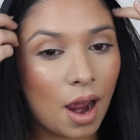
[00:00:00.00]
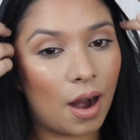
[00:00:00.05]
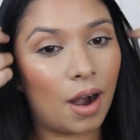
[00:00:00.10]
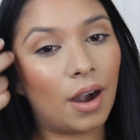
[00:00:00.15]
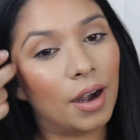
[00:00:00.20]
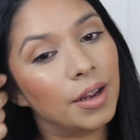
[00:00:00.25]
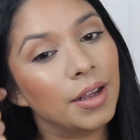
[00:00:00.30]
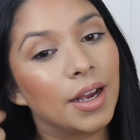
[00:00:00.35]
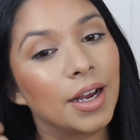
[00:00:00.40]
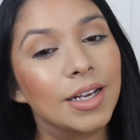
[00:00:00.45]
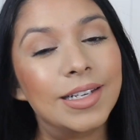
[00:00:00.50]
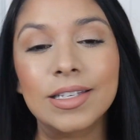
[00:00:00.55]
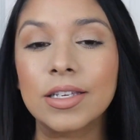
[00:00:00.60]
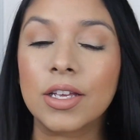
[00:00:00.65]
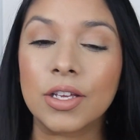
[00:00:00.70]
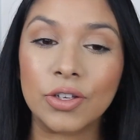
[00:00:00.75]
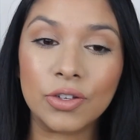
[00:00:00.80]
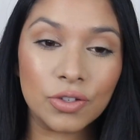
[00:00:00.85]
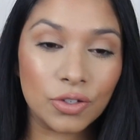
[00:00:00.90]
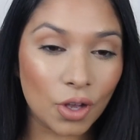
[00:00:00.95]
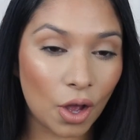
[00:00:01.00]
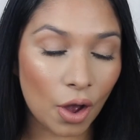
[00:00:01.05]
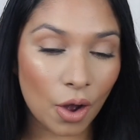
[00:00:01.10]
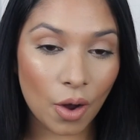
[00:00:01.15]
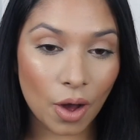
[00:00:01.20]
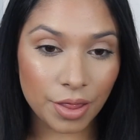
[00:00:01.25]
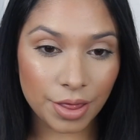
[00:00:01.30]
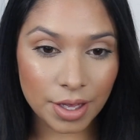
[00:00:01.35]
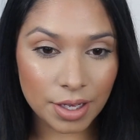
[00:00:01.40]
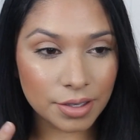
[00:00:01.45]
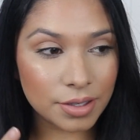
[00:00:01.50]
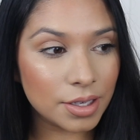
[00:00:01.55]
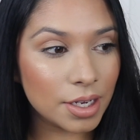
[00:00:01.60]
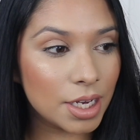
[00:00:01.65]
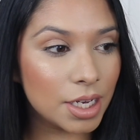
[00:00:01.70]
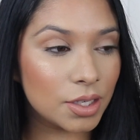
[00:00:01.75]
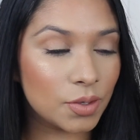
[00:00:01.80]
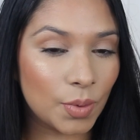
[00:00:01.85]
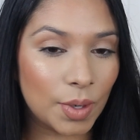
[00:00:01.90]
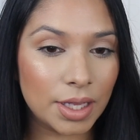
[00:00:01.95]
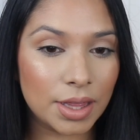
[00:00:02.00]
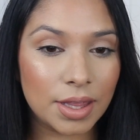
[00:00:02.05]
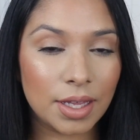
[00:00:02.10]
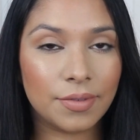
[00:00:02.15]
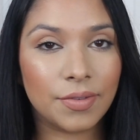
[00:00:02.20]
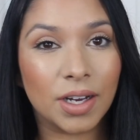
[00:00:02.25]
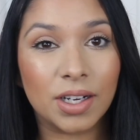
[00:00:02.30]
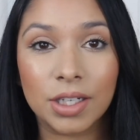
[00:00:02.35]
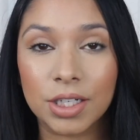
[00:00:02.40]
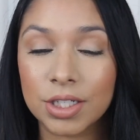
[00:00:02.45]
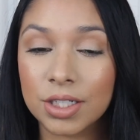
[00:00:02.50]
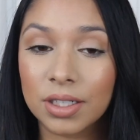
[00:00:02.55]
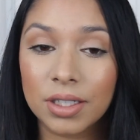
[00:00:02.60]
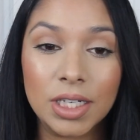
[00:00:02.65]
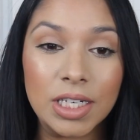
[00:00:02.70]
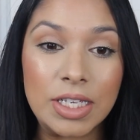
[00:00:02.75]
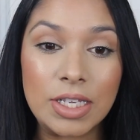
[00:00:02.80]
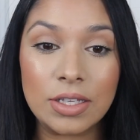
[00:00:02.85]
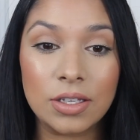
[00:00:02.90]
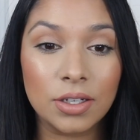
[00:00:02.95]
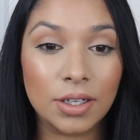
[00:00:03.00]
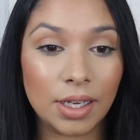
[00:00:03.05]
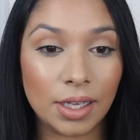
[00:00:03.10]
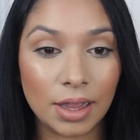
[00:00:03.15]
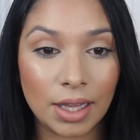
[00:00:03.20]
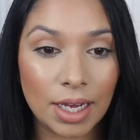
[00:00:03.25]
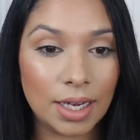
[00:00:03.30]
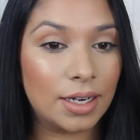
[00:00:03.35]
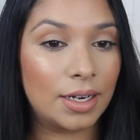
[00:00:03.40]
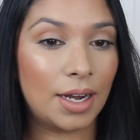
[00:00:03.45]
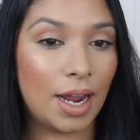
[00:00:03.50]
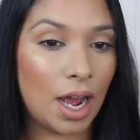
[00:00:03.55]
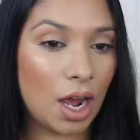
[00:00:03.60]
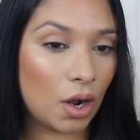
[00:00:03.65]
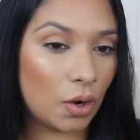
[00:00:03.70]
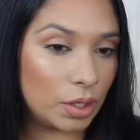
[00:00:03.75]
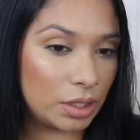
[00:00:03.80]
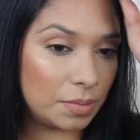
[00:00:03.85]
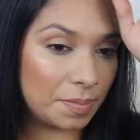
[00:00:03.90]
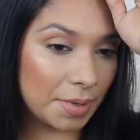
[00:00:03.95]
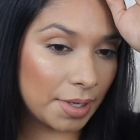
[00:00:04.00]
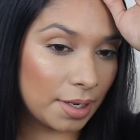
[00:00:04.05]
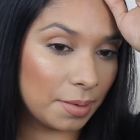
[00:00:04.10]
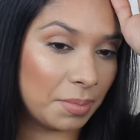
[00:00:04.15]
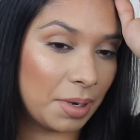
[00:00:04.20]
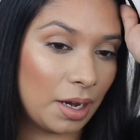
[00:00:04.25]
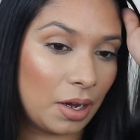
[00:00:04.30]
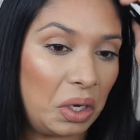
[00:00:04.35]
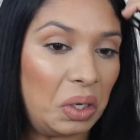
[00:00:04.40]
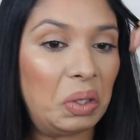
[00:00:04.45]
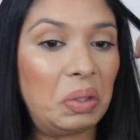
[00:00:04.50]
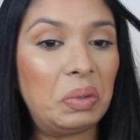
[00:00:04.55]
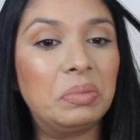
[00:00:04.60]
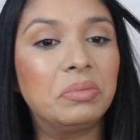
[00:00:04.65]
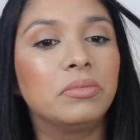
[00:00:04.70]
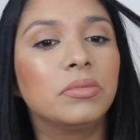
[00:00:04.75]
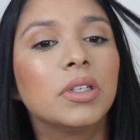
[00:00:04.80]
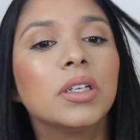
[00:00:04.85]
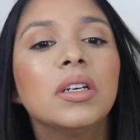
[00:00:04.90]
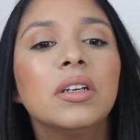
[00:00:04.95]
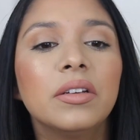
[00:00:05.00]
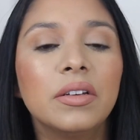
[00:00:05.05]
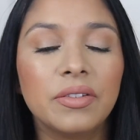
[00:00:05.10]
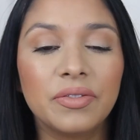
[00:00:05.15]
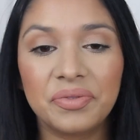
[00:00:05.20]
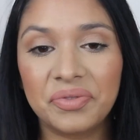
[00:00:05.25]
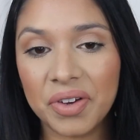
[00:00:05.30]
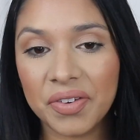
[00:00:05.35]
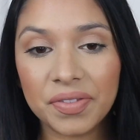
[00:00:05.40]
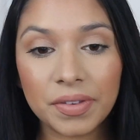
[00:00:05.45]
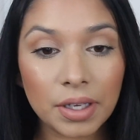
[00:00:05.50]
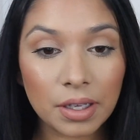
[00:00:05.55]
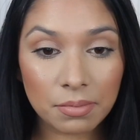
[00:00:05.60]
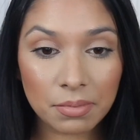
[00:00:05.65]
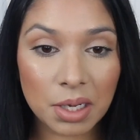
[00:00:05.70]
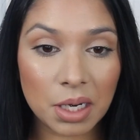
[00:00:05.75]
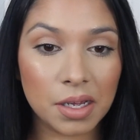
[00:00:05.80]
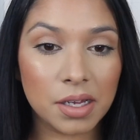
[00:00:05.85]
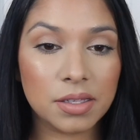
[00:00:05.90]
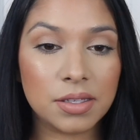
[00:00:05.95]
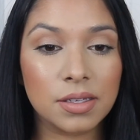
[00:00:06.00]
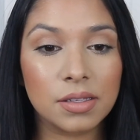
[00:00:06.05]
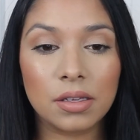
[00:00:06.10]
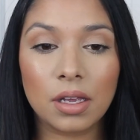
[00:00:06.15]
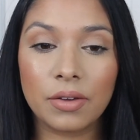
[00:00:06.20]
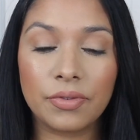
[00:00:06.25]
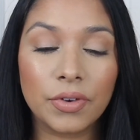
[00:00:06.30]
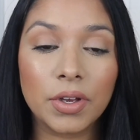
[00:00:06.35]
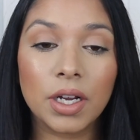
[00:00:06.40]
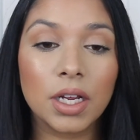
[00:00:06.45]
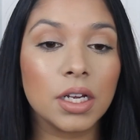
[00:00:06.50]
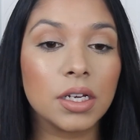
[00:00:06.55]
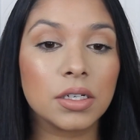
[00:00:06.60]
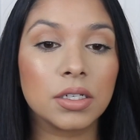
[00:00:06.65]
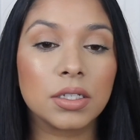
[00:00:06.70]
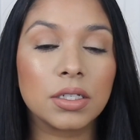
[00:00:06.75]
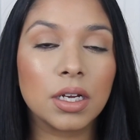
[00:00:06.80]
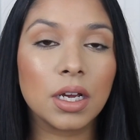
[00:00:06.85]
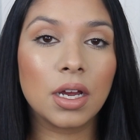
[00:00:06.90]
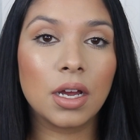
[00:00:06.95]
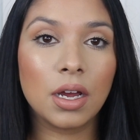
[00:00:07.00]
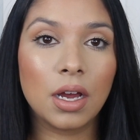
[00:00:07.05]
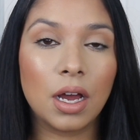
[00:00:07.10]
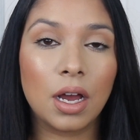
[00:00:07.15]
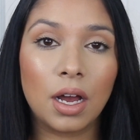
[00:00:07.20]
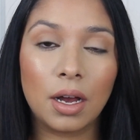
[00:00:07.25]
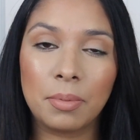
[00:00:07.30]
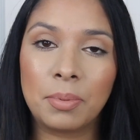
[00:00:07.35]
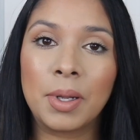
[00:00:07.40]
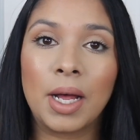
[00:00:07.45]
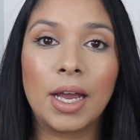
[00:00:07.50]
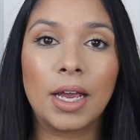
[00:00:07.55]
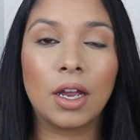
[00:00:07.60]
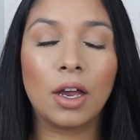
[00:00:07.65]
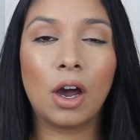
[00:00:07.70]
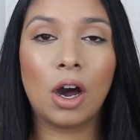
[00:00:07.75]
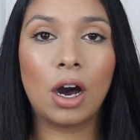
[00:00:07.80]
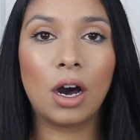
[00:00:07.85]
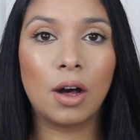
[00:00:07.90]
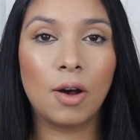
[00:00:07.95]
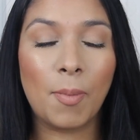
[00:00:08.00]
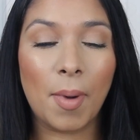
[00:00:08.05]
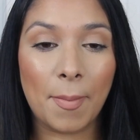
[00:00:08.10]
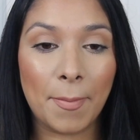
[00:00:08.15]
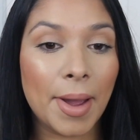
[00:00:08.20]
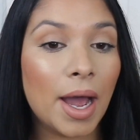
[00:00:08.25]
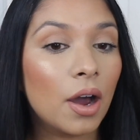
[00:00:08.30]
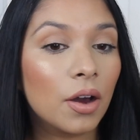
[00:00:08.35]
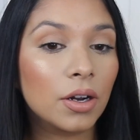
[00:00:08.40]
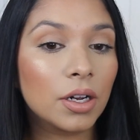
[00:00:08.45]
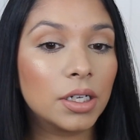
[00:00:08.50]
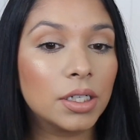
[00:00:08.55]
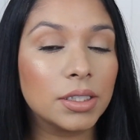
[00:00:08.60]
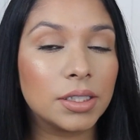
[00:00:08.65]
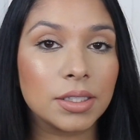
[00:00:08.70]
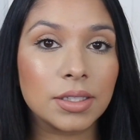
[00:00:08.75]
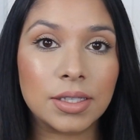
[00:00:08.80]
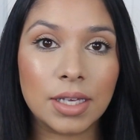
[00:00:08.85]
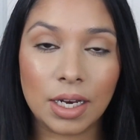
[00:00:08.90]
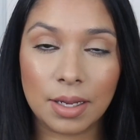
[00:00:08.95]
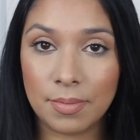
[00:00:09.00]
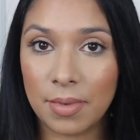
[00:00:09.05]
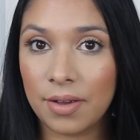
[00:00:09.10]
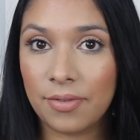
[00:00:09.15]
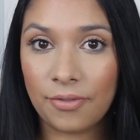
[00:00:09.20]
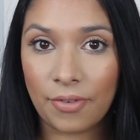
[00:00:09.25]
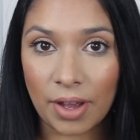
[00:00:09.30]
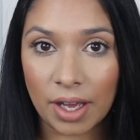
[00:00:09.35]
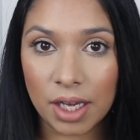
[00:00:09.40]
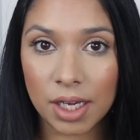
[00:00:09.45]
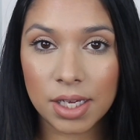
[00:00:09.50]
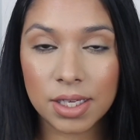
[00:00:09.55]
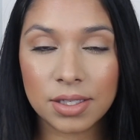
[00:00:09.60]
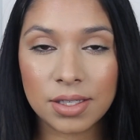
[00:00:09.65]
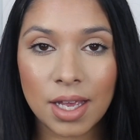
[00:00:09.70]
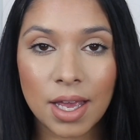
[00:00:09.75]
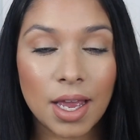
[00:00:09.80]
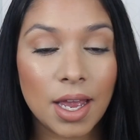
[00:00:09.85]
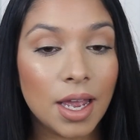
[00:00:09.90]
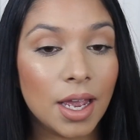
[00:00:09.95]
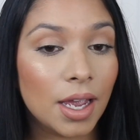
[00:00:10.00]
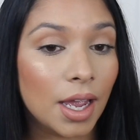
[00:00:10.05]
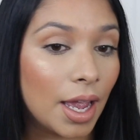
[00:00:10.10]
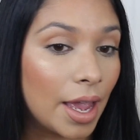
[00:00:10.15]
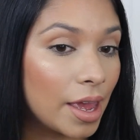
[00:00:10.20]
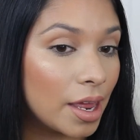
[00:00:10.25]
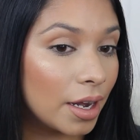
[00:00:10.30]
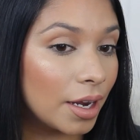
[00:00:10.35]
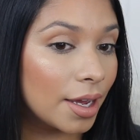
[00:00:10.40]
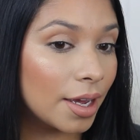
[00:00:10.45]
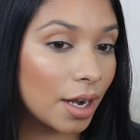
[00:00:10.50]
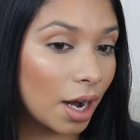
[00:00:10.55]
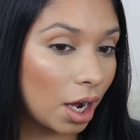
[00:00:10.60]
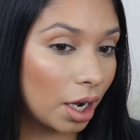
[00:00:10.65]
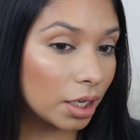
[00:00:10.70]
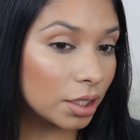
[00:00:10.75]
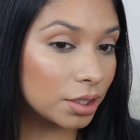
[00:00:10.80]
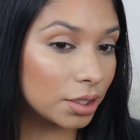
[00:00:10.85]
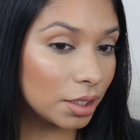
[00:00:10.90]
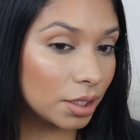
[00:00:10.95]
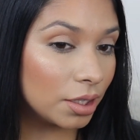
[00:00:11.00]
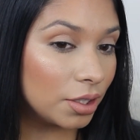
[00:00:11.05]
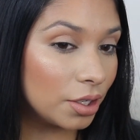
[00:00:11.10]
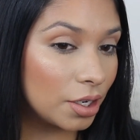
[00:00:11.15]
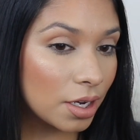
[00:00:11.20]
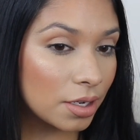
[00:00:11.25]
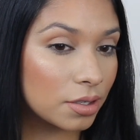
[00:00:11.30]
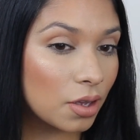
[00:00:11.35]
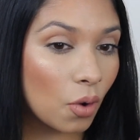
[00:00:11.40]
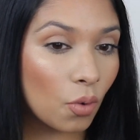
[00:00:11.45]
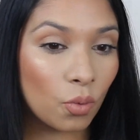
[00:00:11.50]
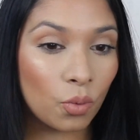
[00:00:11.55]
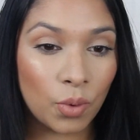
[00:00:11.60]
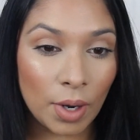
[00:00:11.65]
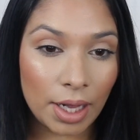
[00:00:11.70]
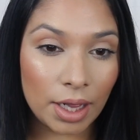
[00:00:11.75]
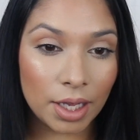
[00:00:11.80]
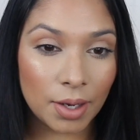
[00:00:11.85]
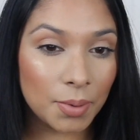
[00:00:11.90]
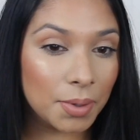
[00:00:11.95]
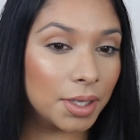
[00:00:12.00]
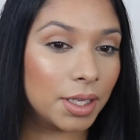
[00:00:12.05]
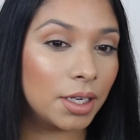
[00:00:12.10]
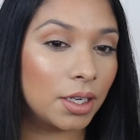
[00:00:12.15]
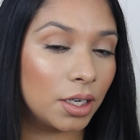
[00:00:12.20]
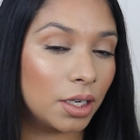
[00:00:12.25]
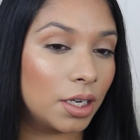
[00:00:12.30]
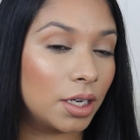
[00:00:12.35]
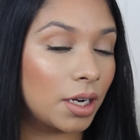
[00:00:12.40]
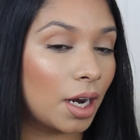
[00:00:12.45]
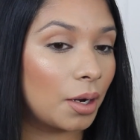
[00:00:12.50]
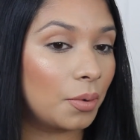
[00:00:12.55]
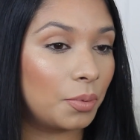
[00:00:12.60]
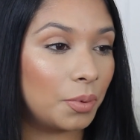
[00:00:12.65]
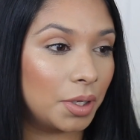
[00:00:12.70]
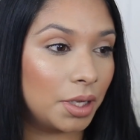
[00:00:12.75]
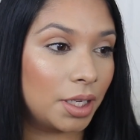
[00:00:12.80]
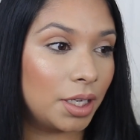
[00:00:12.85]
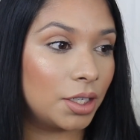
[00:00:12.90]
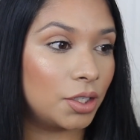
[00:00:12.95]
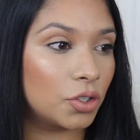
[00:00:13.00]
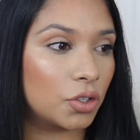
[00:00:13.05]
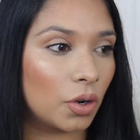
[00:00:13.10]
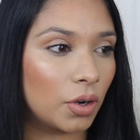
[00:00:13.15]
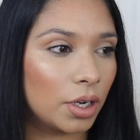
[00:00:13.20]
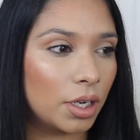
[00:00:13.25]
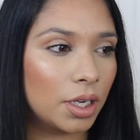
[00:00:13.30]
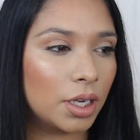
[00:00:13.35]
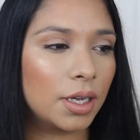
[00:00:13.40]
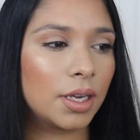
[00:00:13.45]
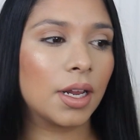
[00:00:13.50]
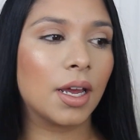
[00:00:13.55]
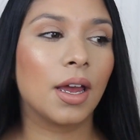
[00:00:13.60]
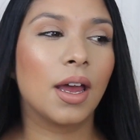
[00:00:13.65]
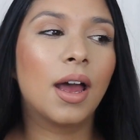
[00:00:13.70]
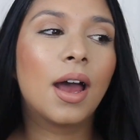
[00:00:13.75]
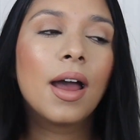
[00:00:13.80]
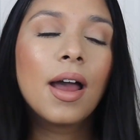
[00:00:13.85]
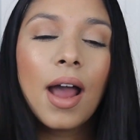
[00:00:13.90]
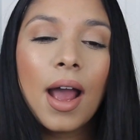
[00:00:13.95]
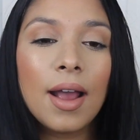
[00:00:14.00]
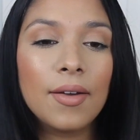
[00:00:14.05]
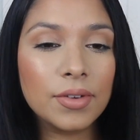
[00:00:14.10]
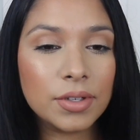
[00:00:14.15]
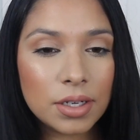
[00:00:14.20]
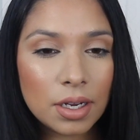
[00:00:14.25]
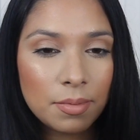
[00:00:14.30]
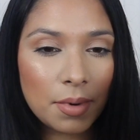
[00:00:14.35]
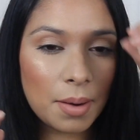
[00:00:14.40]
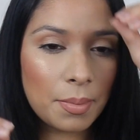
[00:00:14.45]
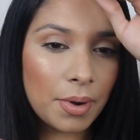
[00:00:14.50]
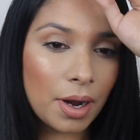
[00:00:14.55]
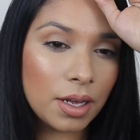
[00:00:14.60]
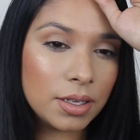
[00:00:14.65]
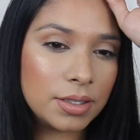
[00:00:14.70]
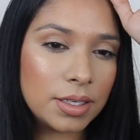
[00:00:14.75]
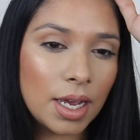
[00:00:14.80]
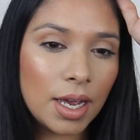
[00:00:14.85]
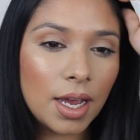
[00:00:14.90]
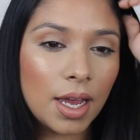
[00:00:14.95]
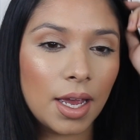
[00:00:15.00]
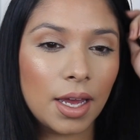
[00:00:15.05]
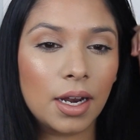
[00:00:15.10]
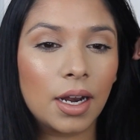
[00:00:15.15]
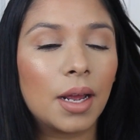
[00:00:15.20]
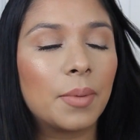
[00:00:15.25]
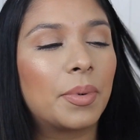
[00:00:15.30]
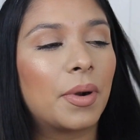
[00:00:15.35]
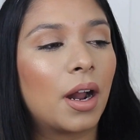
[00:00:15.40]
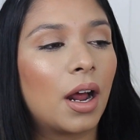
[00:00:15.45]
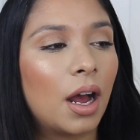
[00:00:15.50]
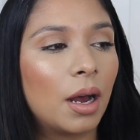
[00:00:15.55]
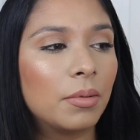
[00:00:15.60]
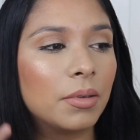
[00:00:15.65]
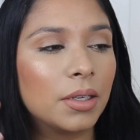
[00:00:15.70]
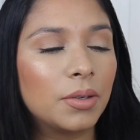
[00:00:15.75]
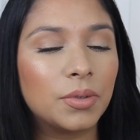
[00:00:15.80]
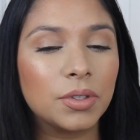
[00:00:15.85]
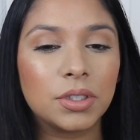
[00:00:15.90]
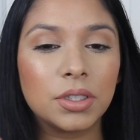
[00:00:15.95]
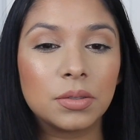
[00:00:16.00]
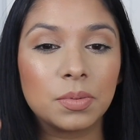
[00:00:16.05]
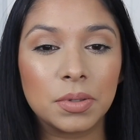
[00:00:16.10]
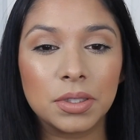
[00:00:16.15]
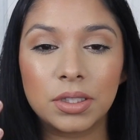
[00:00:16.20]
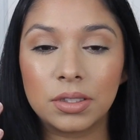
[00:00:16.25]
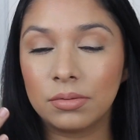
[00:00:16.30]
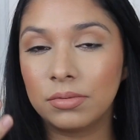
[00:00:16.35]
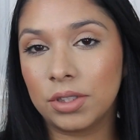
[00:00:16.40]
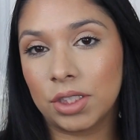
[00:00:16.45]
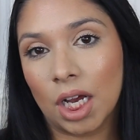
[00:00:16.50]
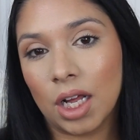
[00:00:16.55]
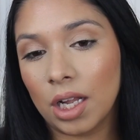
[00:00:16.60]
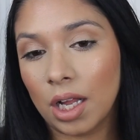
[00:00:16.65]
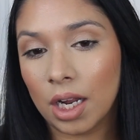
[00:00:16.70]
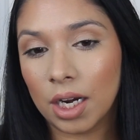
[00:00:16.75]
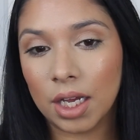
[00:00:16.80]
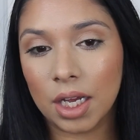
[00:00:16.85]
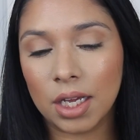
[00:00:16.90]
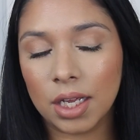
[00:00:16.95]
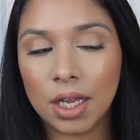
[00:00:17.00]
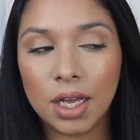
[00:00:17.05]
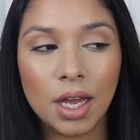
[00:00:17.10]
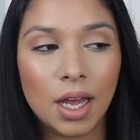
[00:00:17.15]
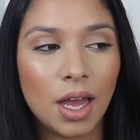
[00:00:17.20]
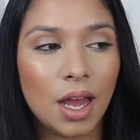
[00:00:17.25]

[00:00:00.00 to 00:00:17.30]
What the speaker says: Alright, you guys, so this is what the foundation is looking like now. It's been about 15 minutes since I finished applying all my powders and setting my face, and it actually looks really, really good. I really enjoy it. I haven't done my brows yet, and I probably will just put some gel on it.